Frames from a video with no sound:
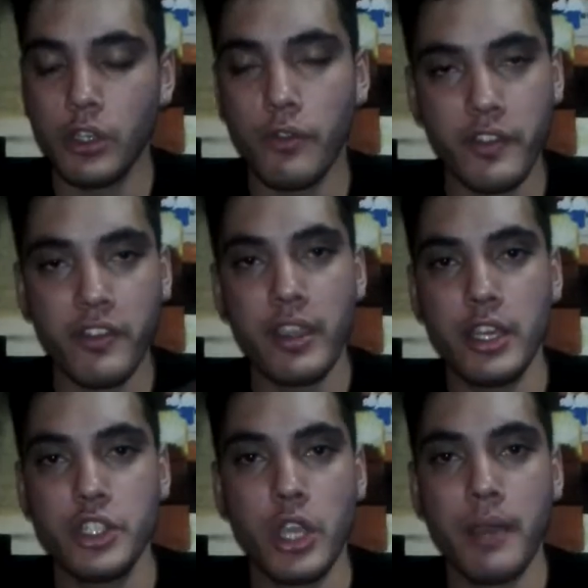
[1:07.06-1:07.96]
you obviously
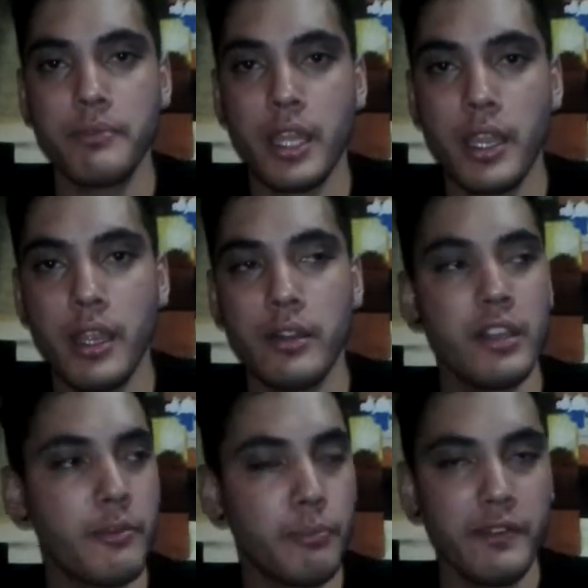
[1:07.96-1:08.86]
get your update,
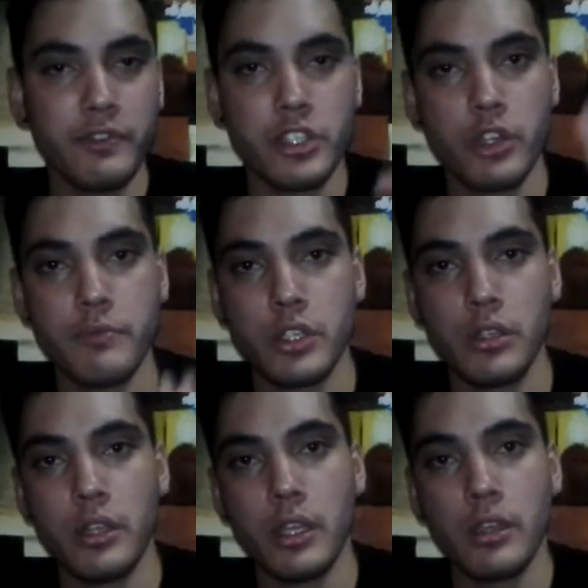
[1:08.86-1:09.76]
and there's a brief
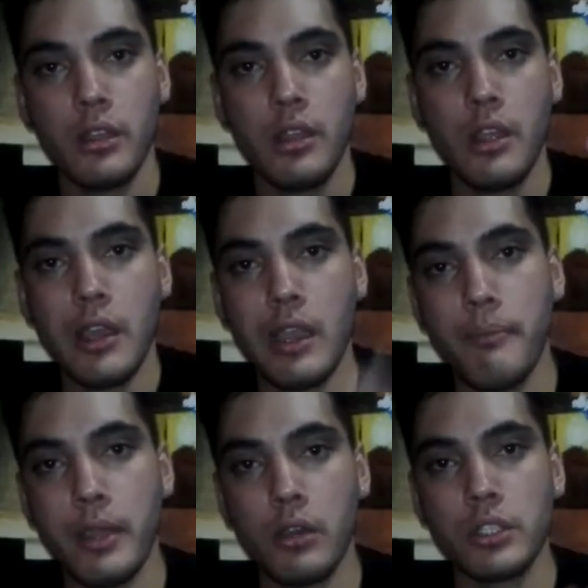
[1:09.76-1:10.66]
description there
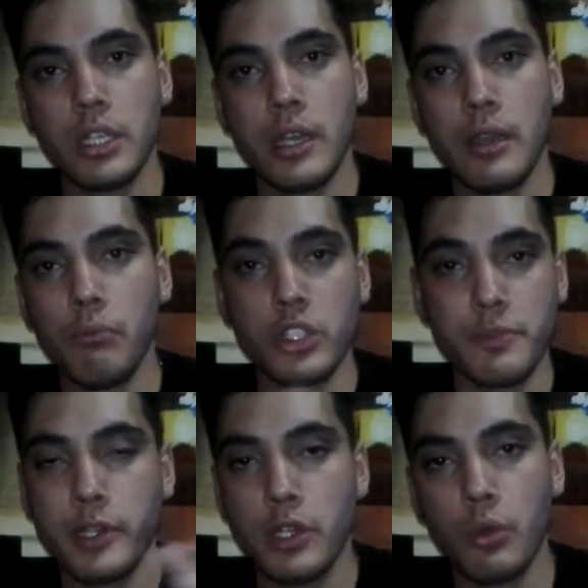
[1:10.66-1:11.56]
about
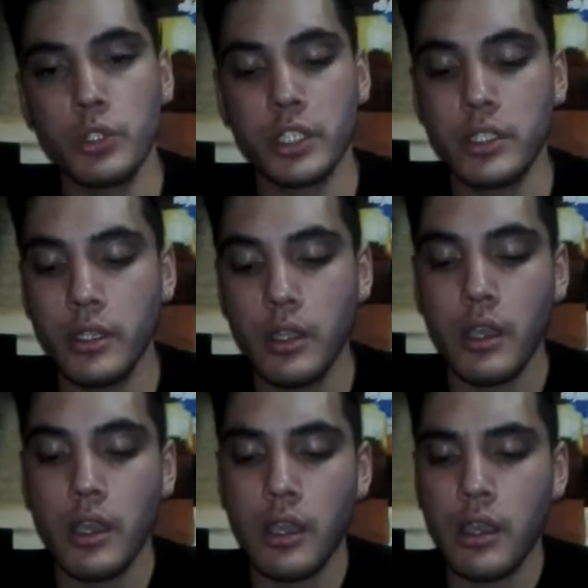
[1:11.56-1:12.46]
what's been altered.
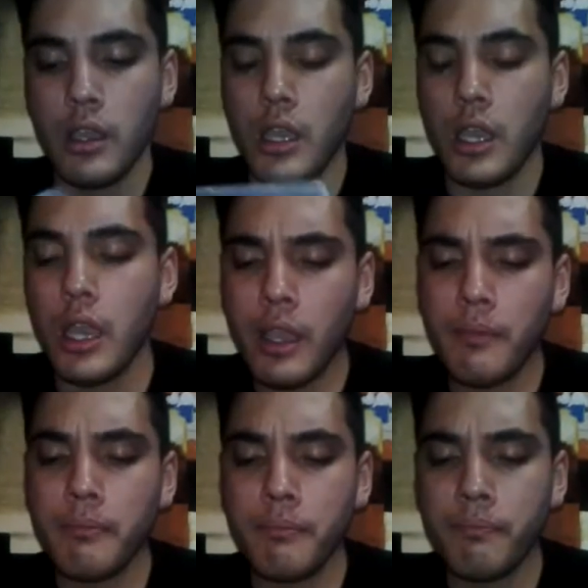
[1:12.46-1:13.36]

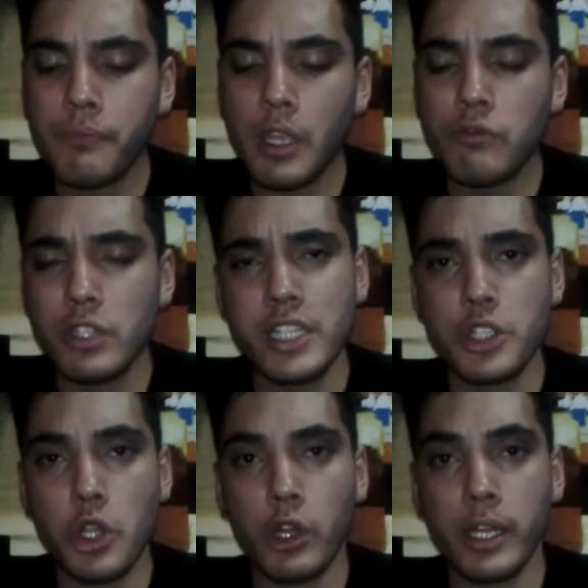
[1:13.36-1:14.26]
I'm really
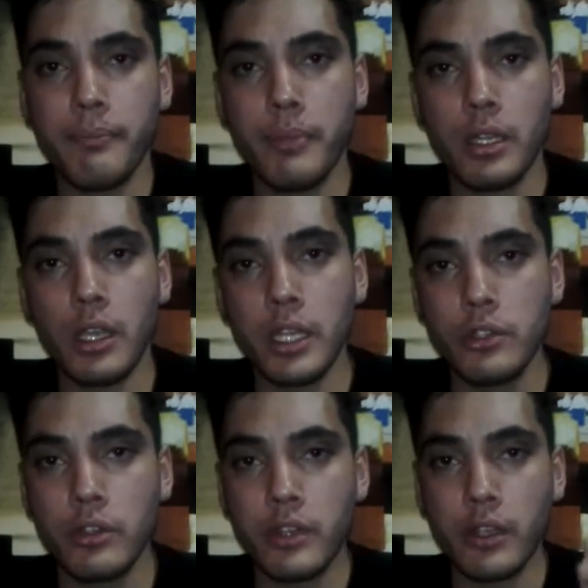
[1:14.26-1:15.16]
sorry, but I
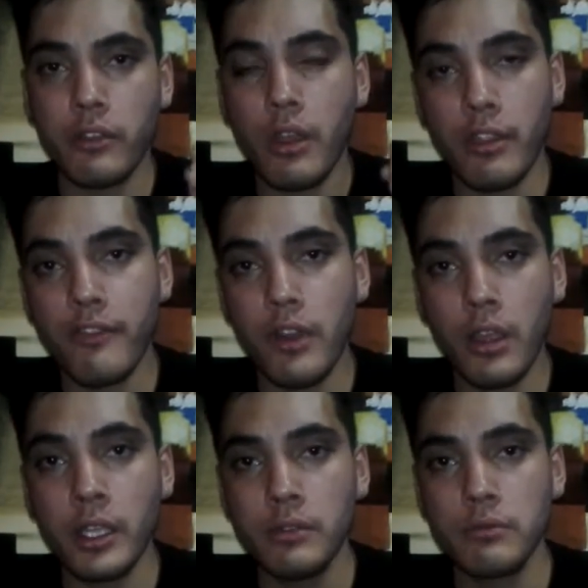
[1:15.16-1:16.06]
do things on the
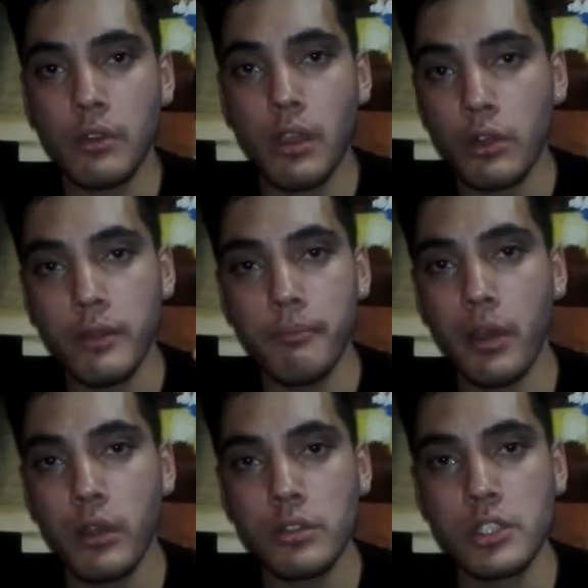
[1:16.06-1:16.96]
fly, on
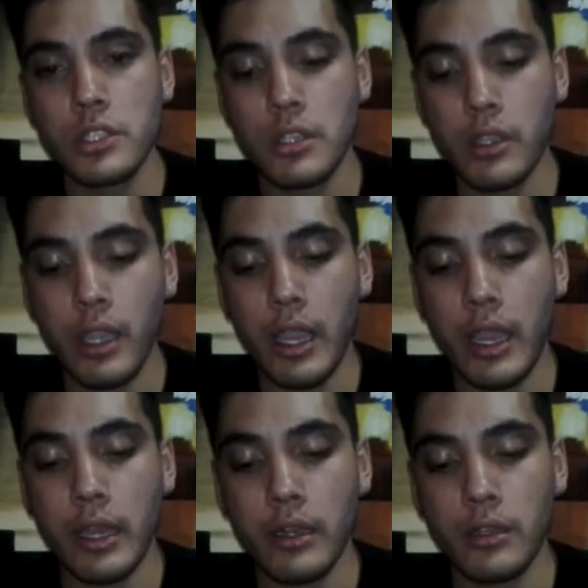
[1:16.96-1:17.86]
impulse,
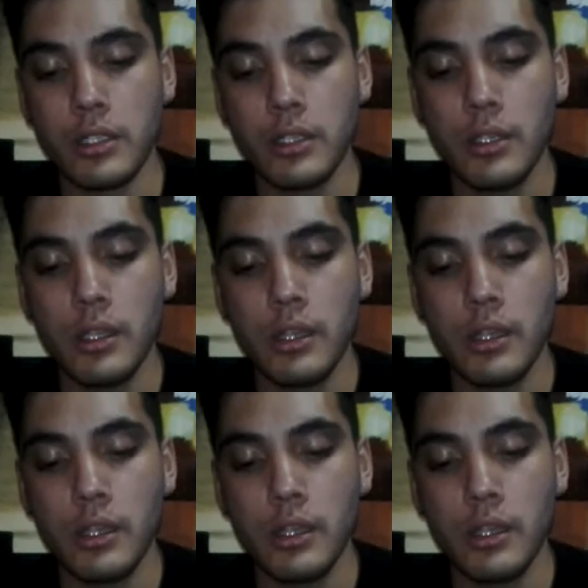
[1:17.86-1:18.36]
and